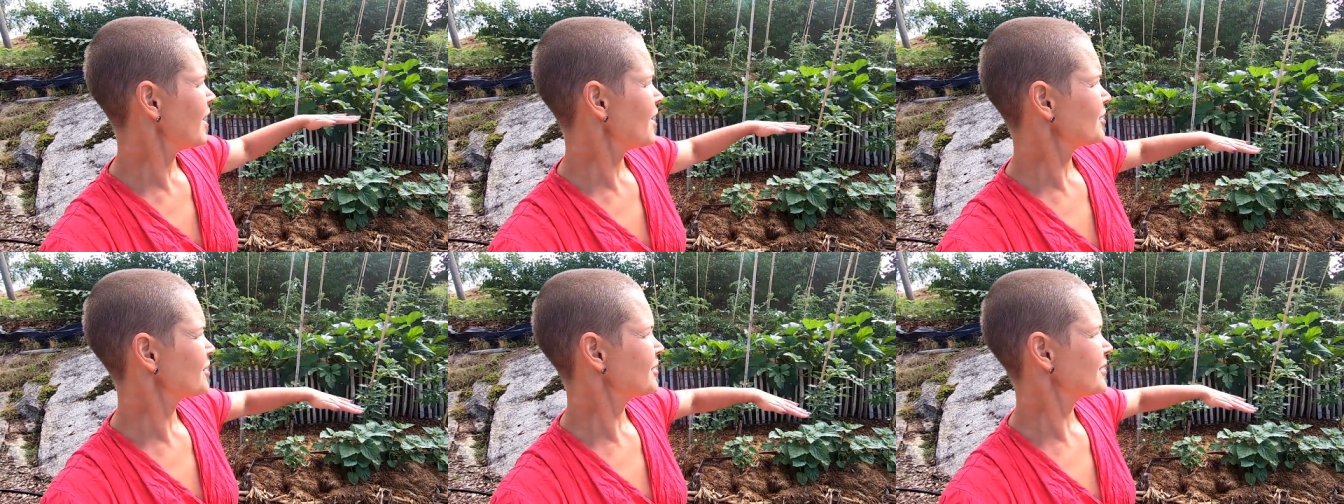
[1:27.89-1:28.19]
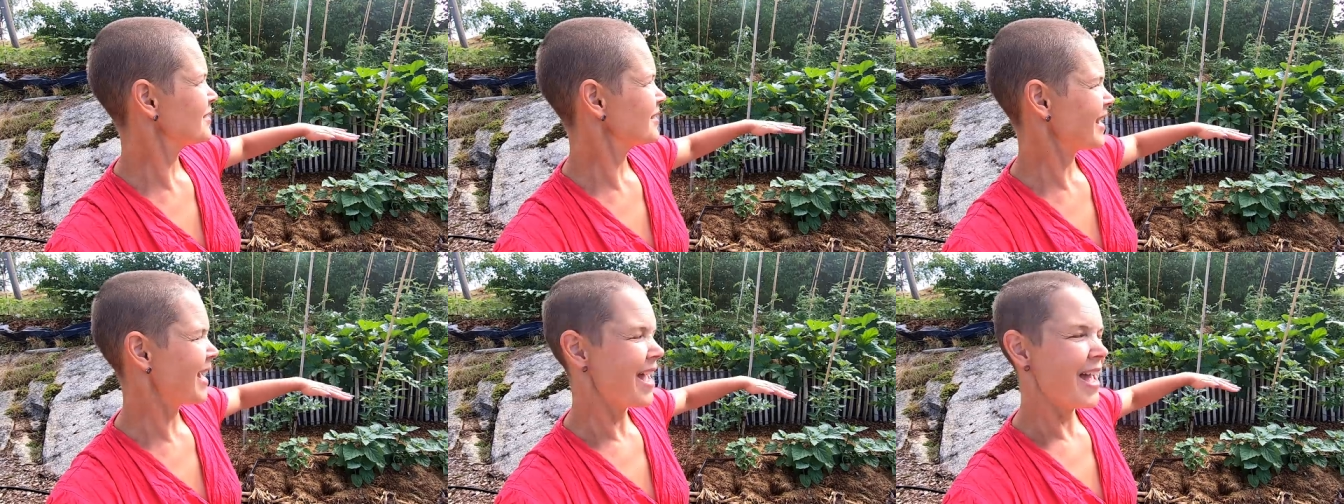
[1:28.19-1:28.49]
a
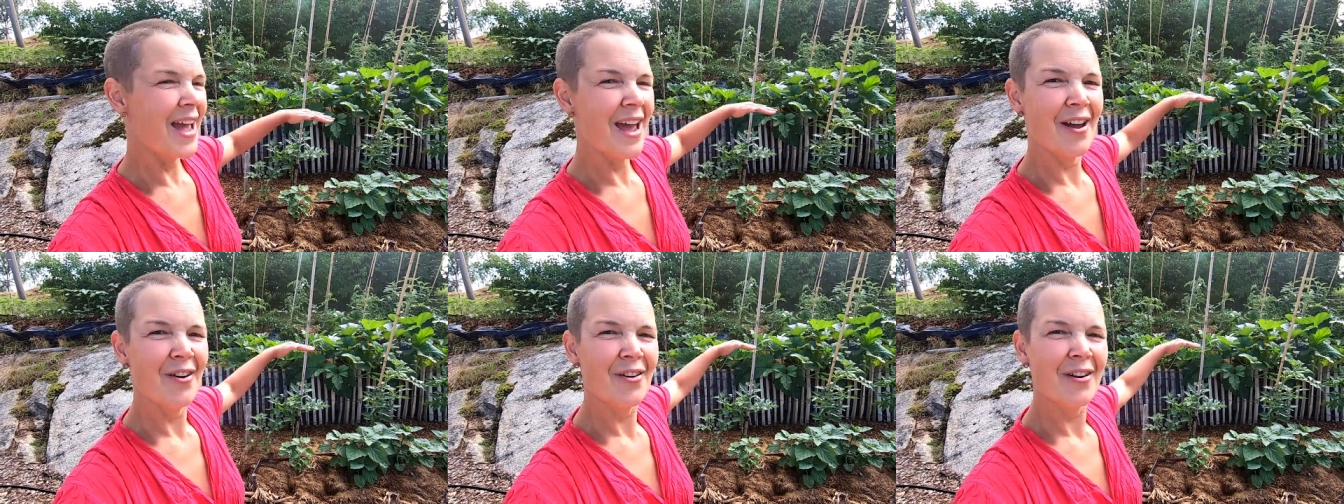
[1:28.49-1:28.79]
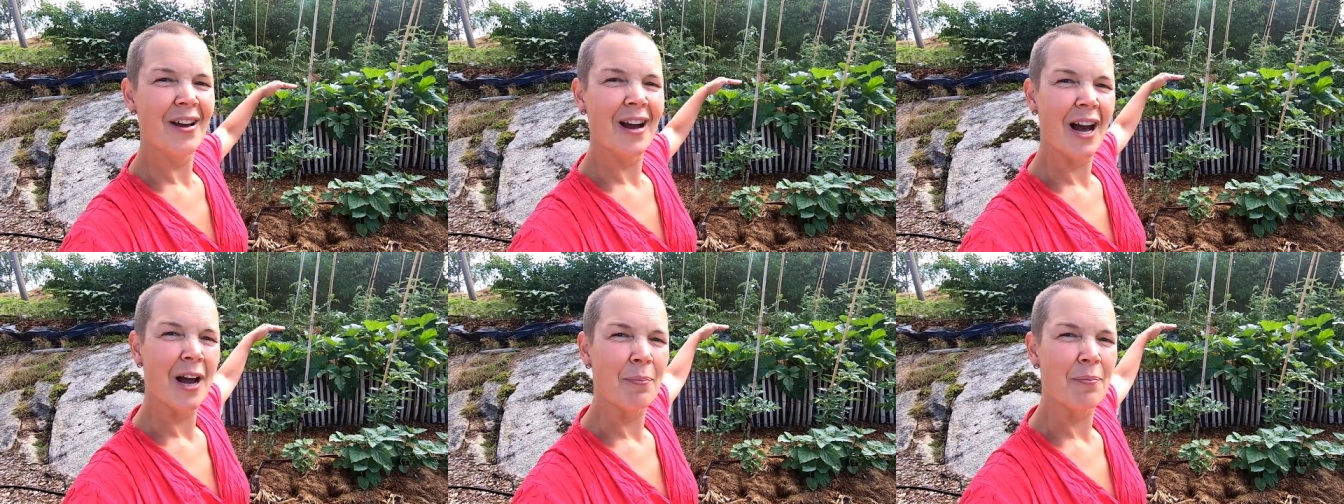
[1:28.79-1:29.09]

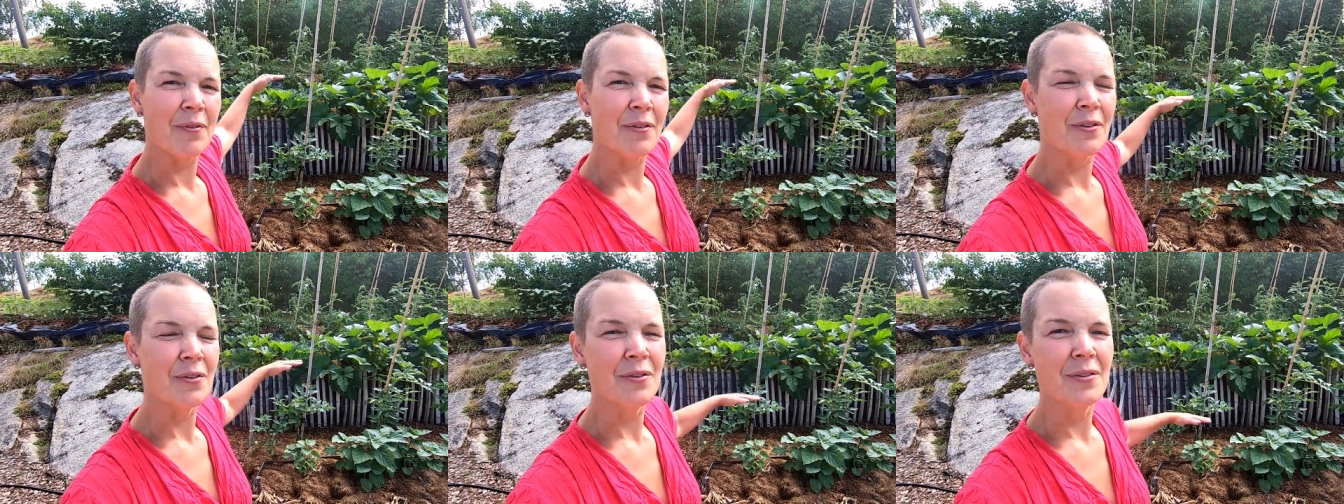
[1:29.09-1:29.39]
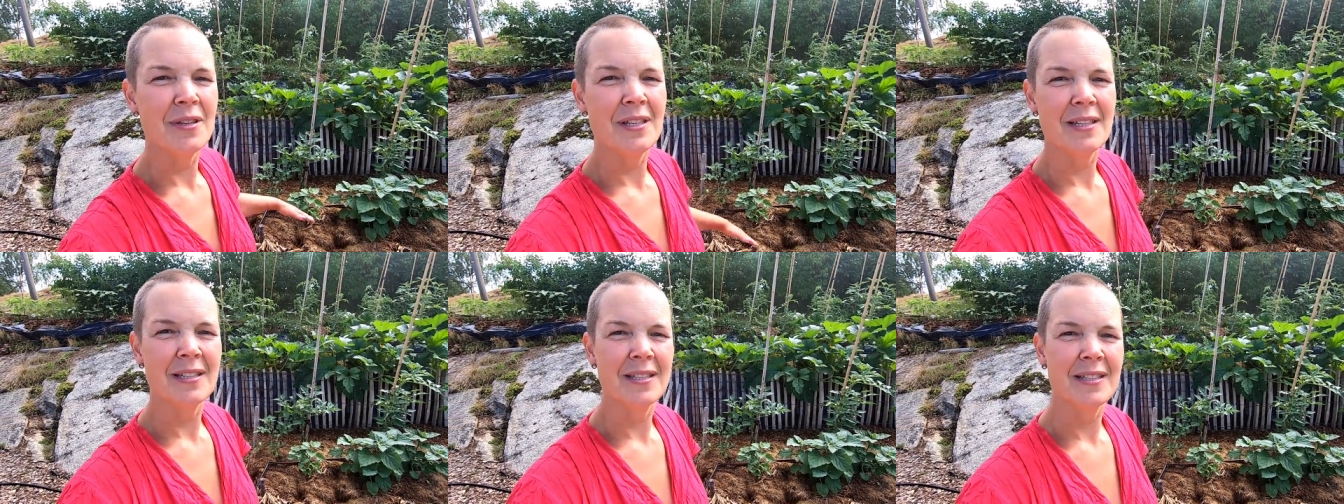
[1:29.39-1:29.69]
stair up
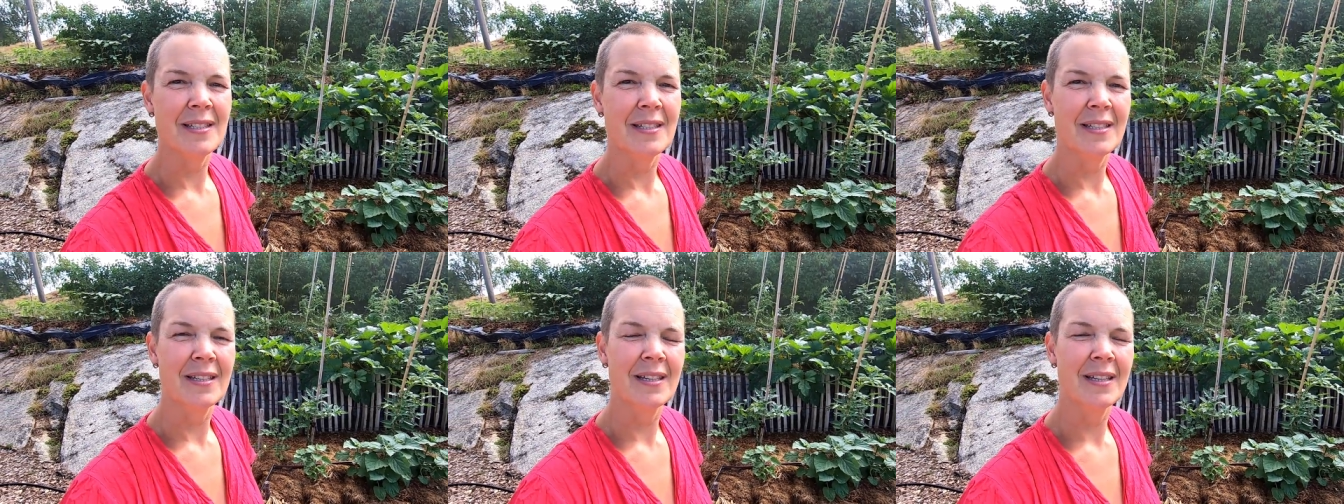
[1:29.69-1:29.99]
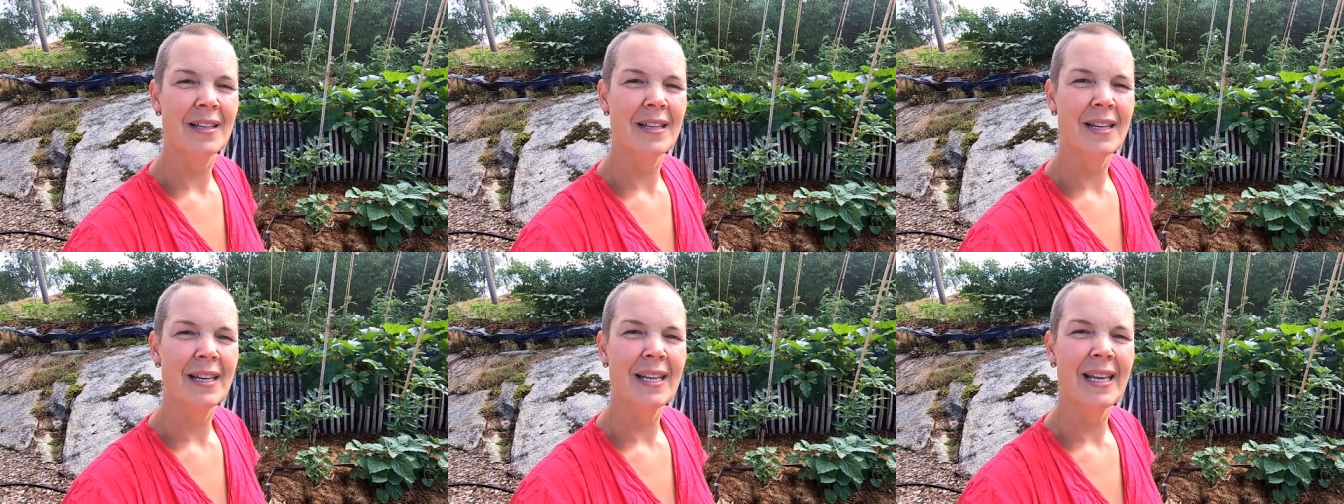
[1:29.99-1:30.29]
through this
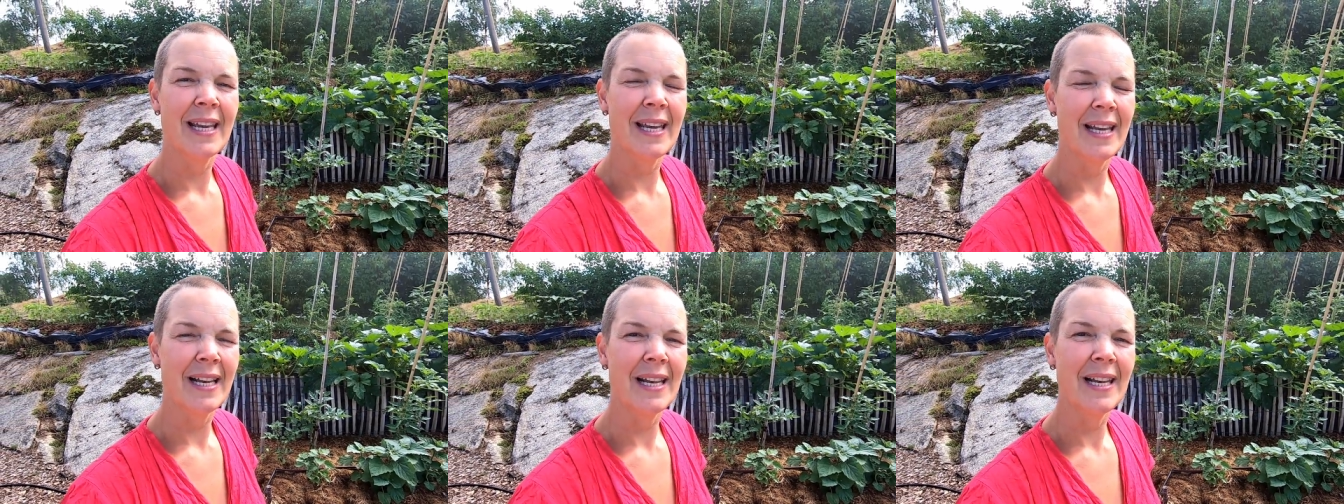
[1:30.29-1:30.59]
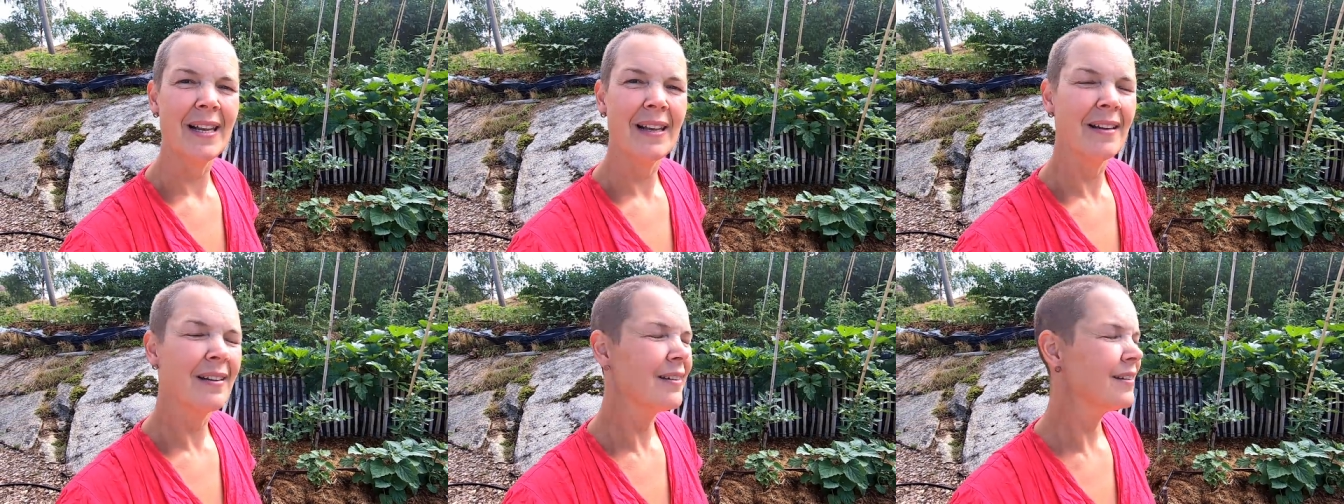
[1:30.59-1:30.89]

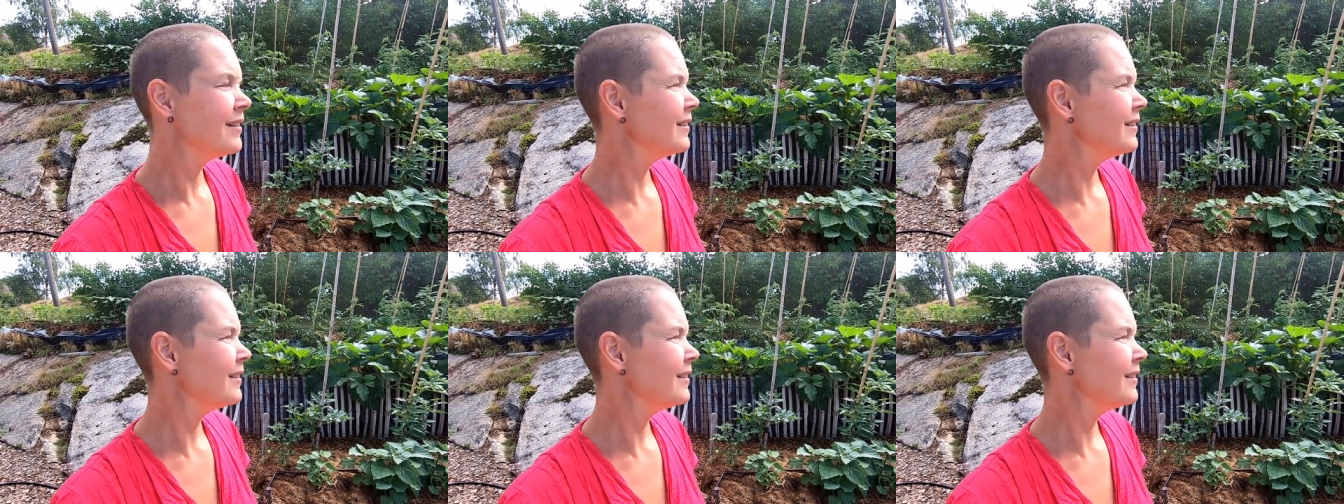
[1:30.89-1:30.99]
hill